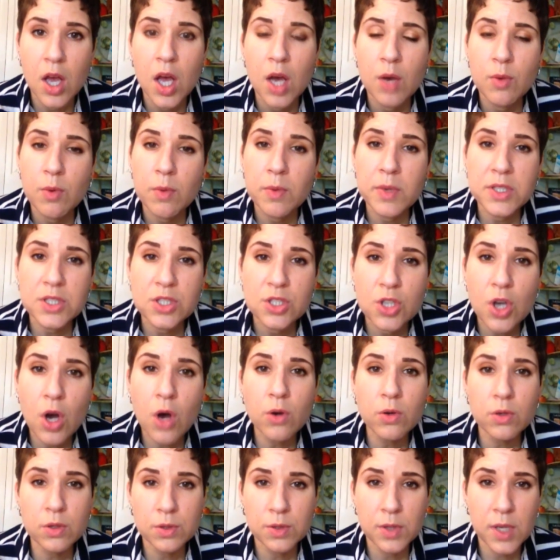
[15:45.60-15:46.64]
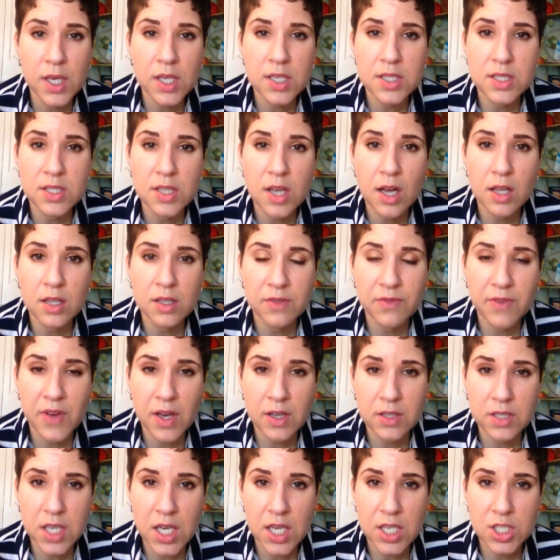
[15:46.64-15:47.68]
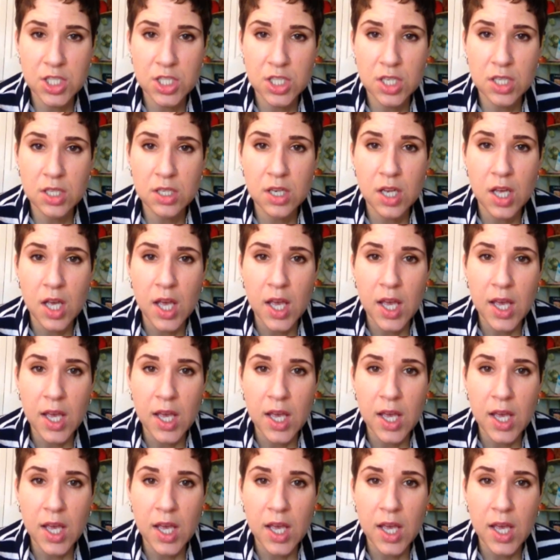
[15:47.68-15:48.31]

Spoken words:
When we don't create a solid foundation,